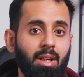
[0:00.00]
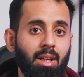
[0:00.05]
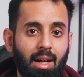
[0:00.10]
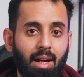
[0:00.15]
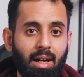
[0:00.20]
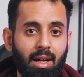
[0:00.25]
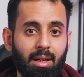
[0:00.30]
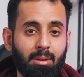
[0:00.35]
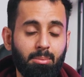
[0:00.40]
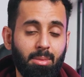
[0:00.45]

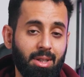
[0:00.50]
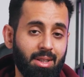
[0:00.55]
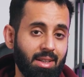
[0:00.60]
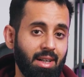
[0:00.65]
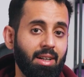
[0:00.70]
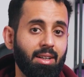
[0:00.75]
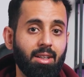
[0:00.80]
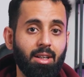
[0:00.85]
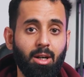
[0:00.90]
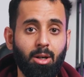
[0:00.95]
but
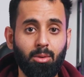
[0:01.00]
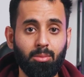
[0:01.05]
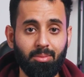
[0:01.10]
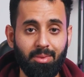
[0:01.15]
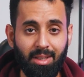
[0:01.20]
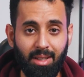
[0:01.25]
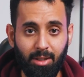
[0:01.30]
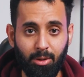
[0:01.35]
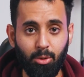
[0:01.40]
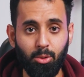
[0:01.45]
right now
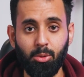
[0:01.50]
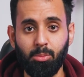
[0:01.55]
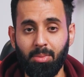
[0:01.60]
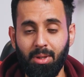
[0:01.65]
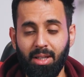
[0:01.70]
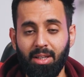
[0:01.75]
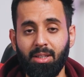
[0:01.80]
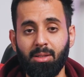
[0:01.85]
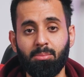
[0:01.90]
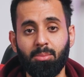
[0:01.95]
they do
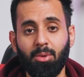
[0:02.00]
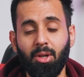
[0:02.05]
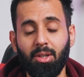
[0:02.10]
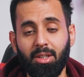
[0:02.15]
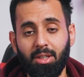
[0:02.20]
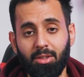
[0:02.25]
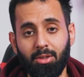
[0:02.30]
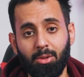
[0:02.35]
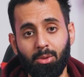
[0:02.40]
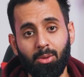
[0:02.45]
play an
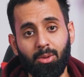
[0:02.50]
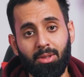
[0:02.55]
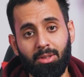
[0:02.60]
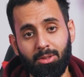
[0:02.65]
important role.